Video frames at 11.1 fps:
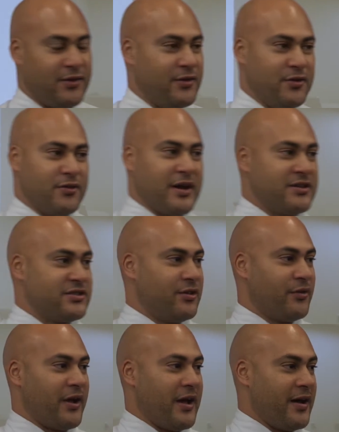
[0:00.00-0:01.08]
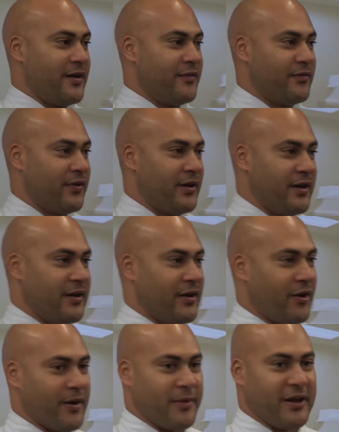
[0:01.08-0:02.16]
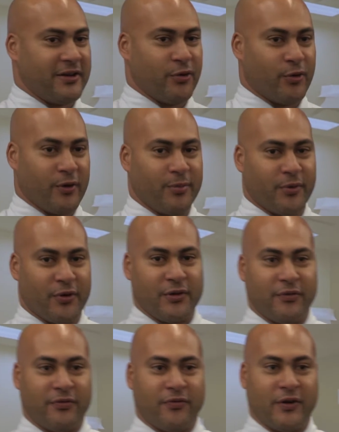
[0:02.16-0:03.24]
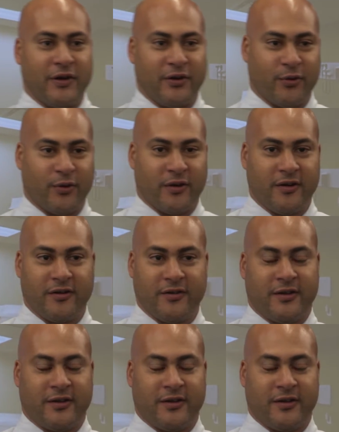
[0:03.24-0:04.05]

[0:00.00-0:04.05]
You guys don't have an automatic door opener on your front door.